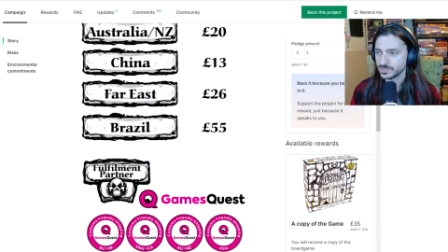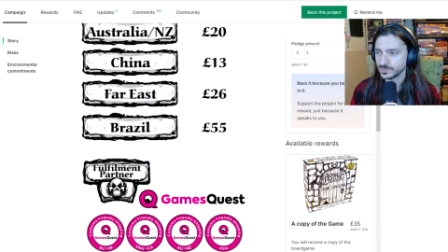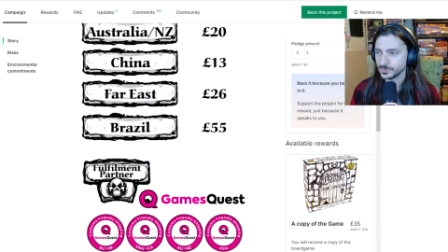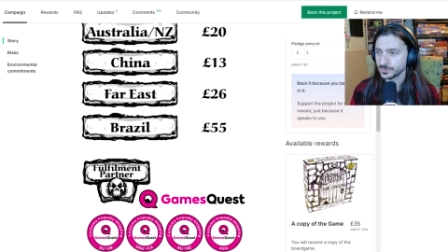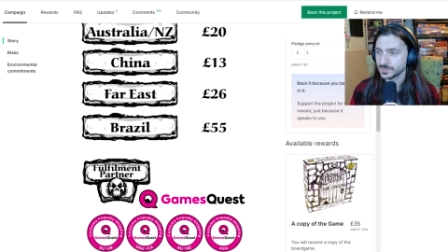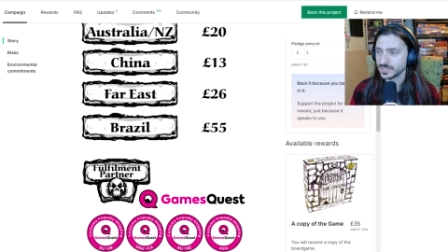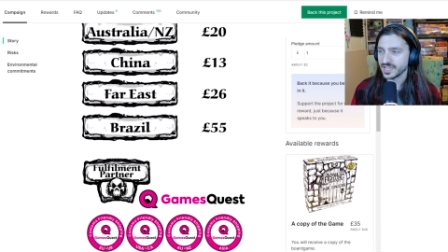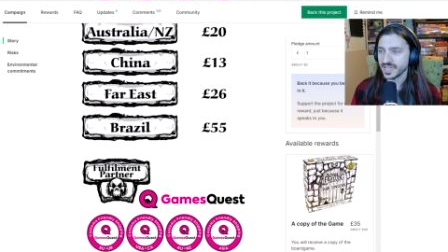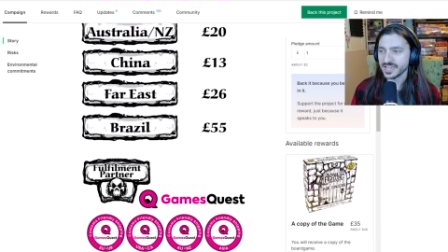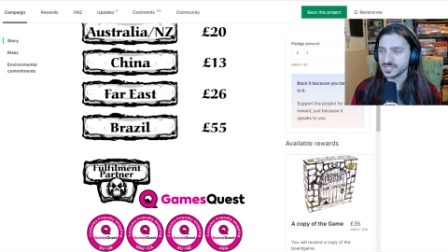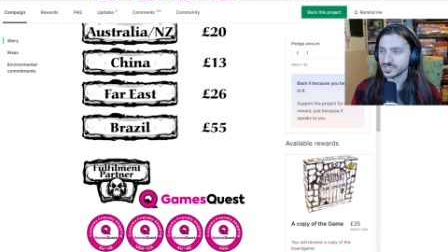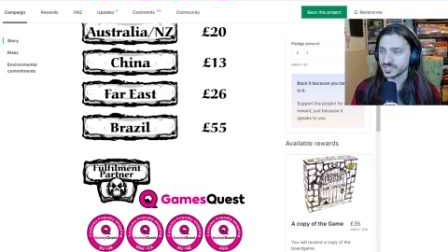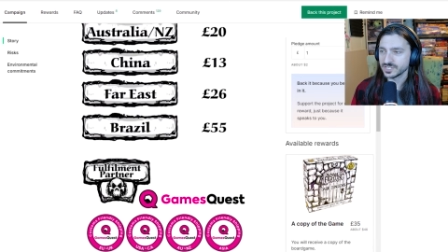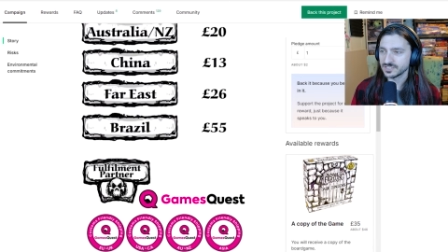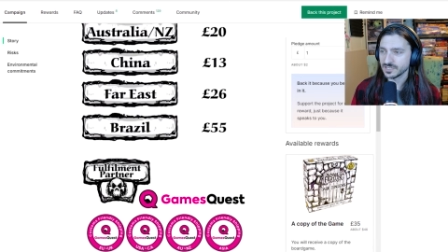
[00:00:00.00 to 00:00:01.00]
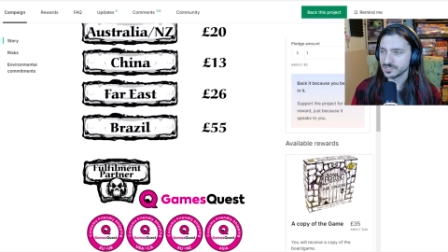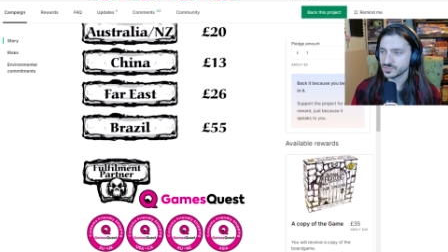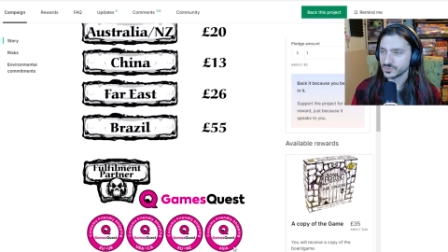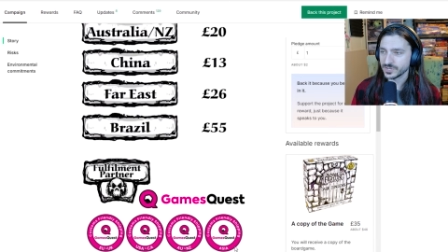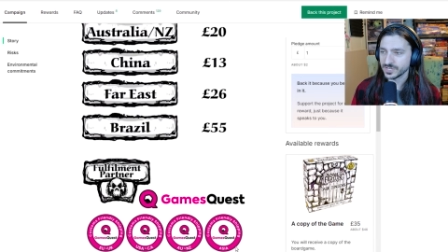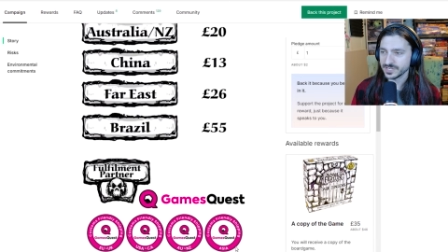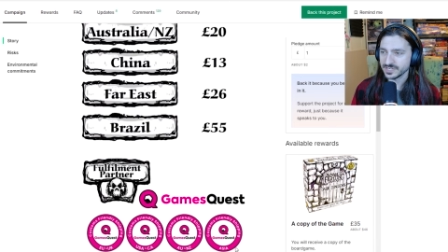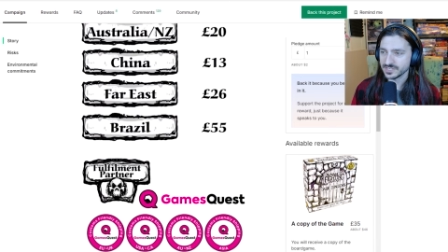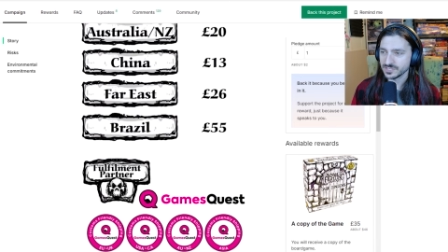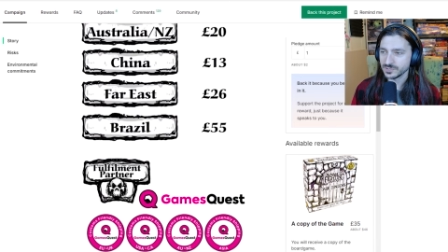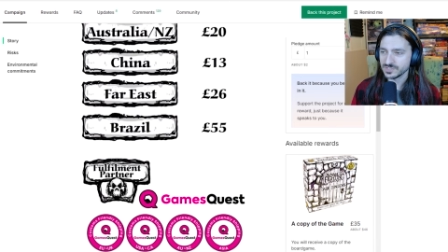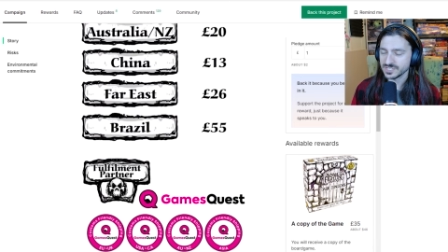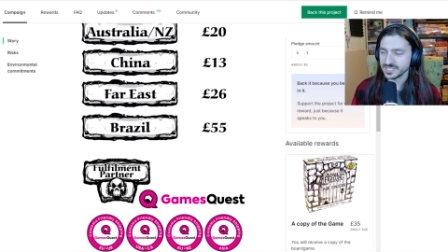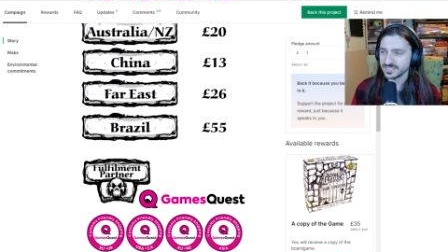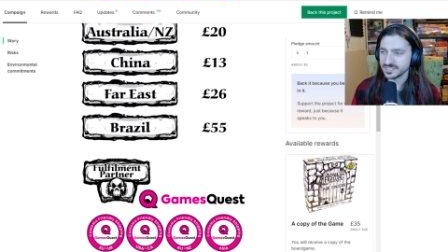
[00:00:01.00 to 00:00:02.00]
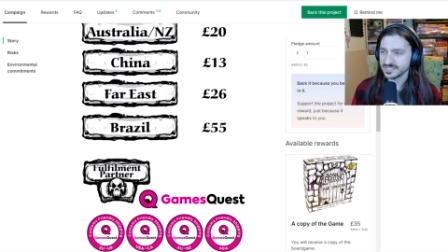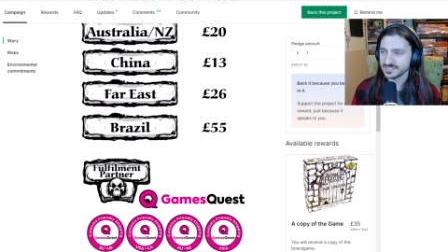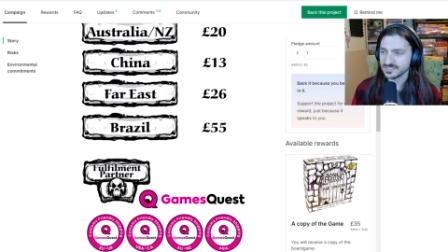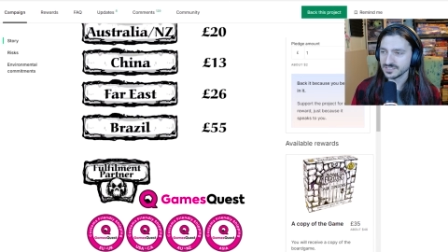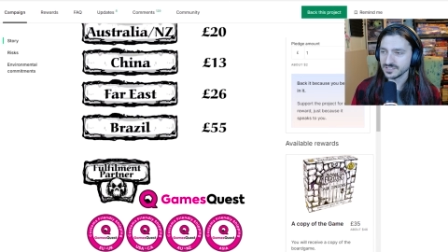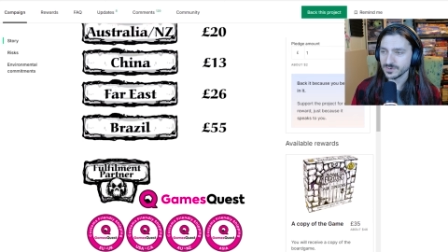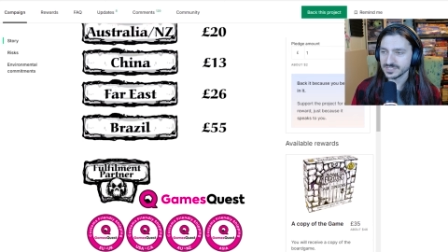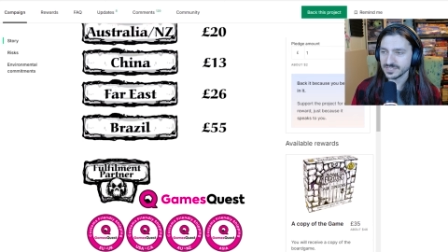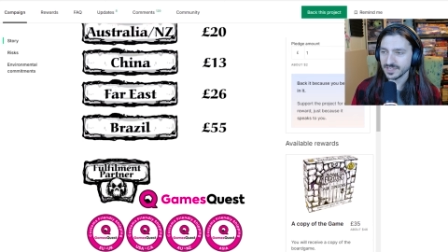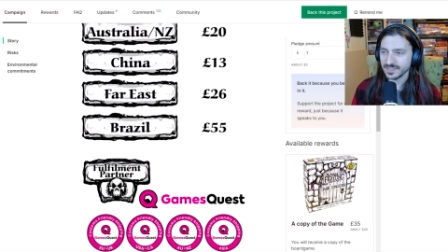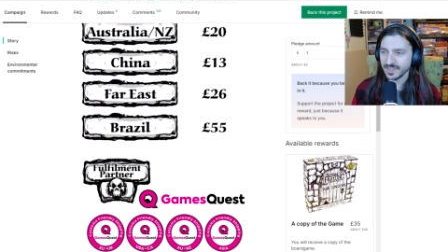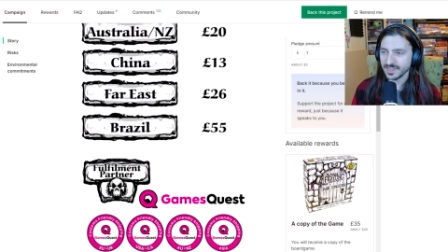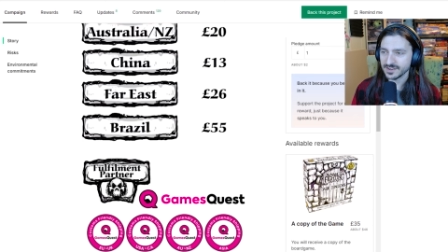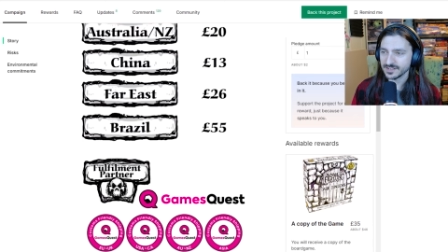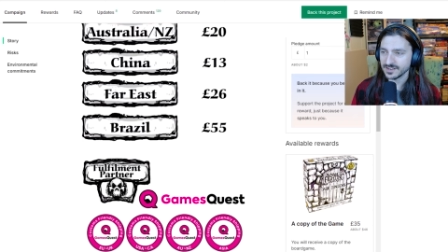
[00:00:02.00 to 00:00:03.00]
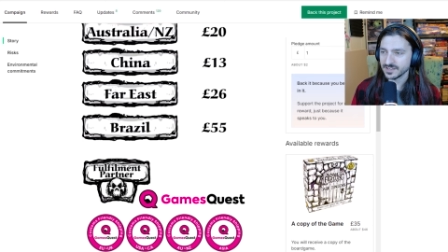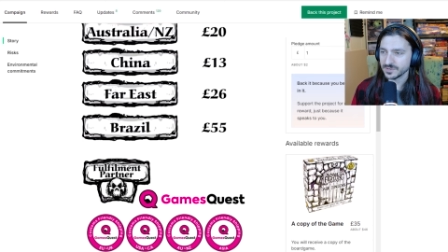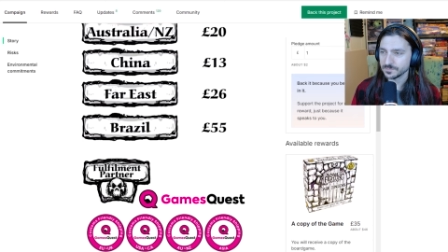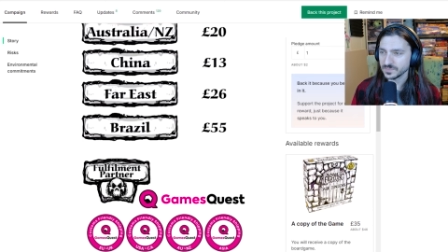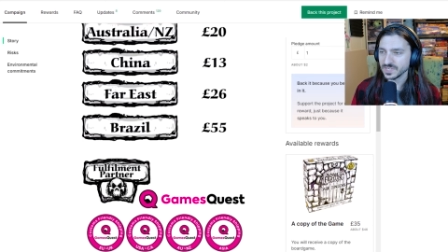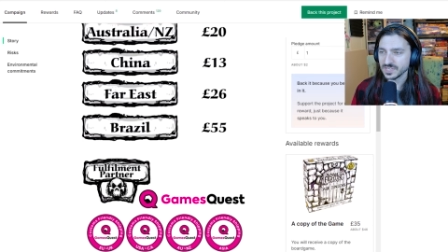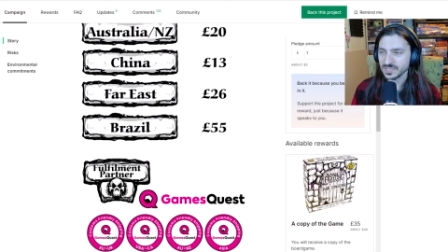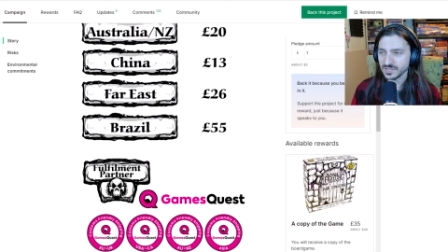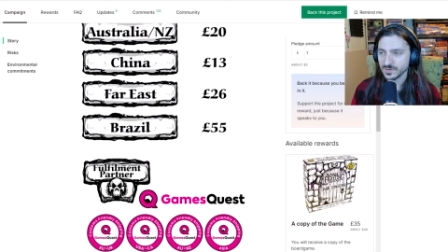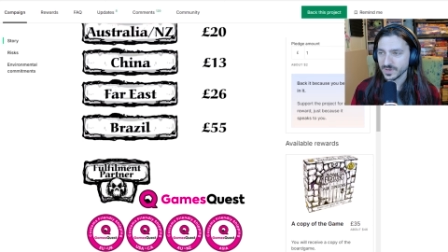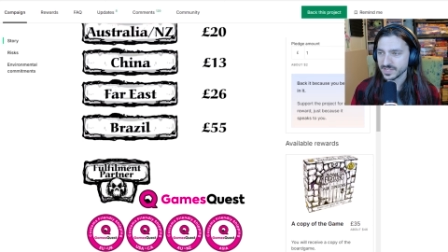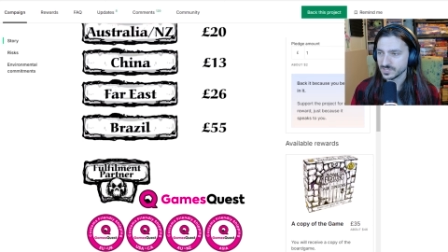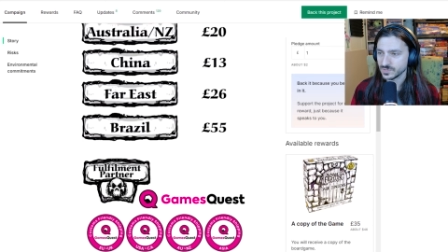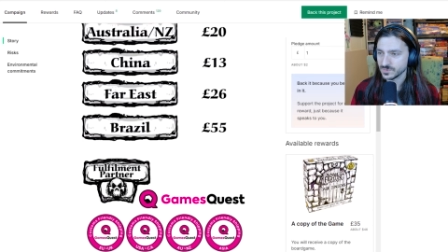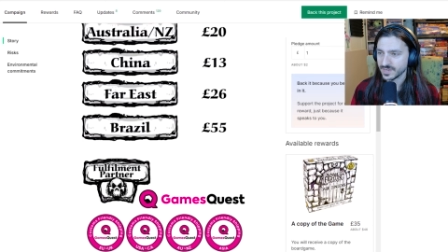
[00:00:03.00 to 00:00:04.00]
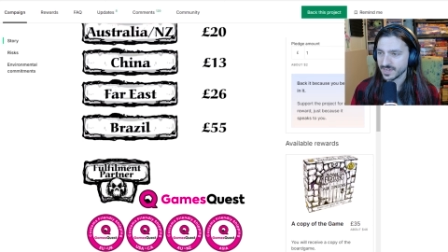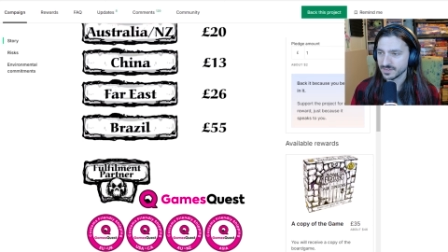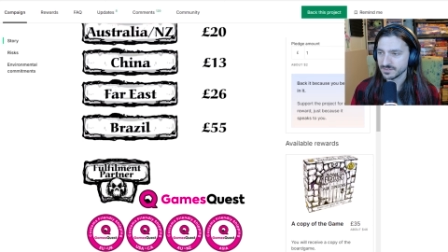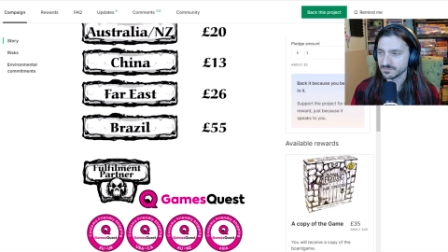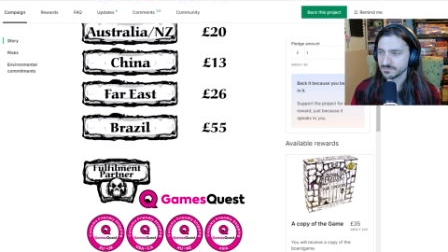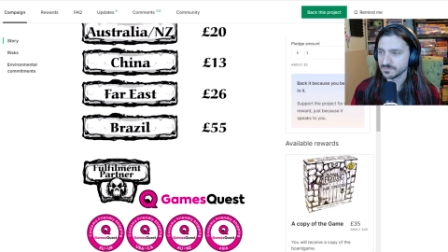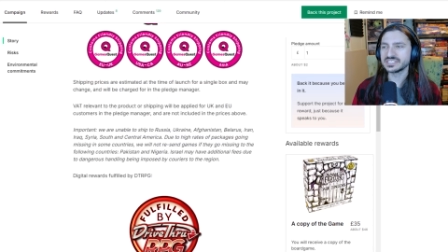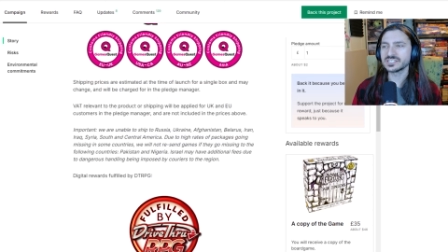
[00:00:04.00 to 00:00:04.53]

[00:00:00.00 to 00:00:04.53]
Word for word: to Asia, Australia, New Zealand, U S A, Canada, E U, and U K.